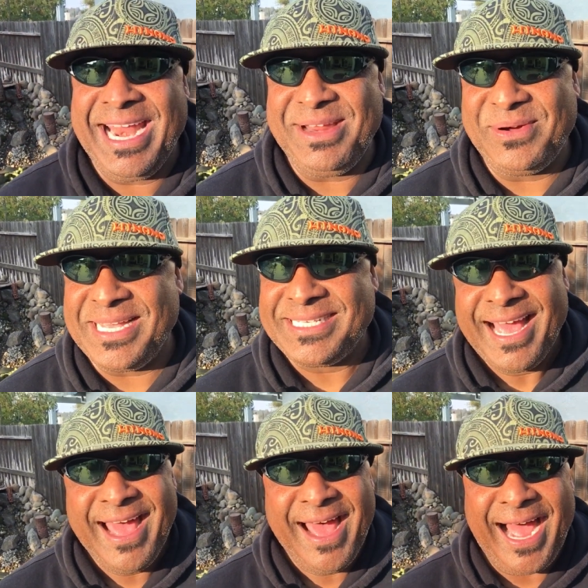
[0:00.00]
Anyways,
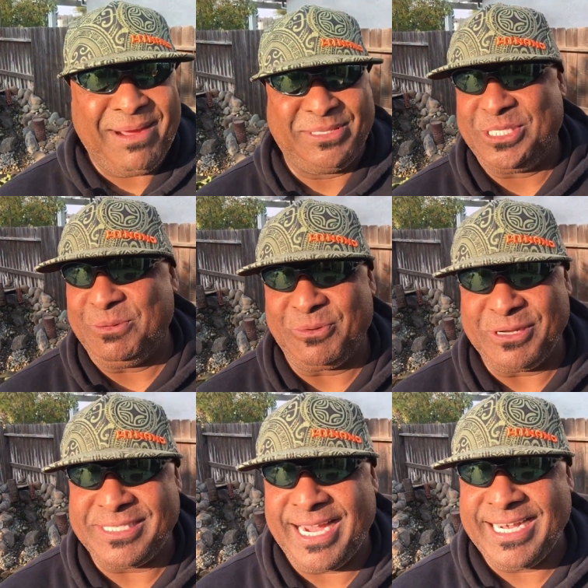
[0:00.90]
I'm just
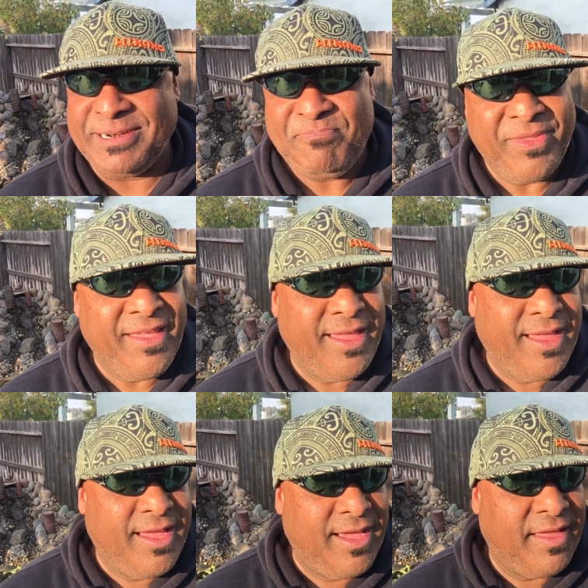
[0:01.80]
super excited
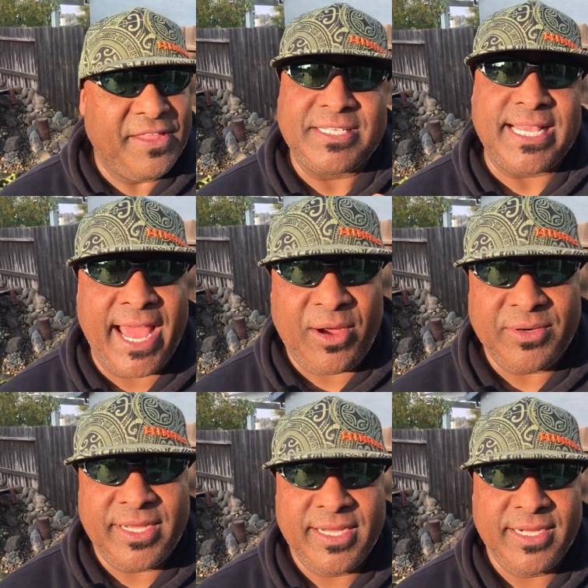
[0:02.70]
the
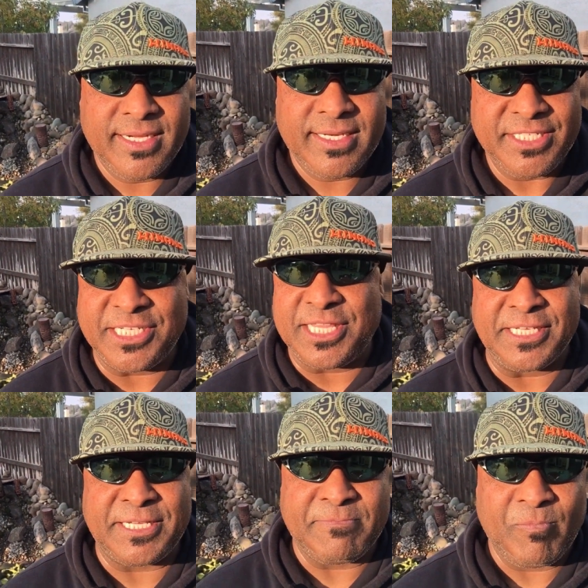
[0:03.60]
sound, just
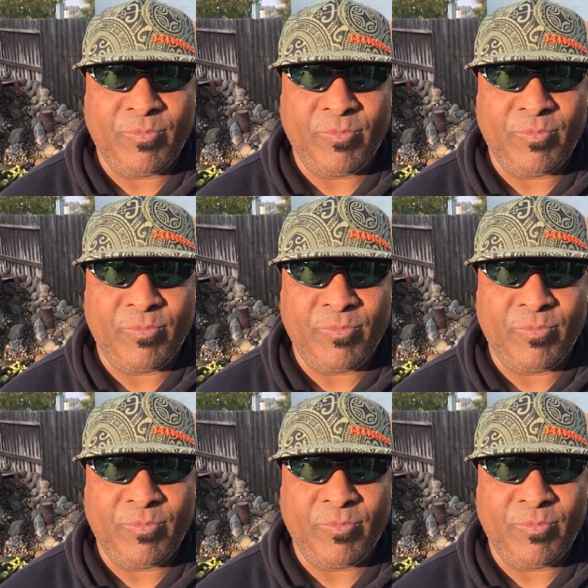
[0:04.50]
listen.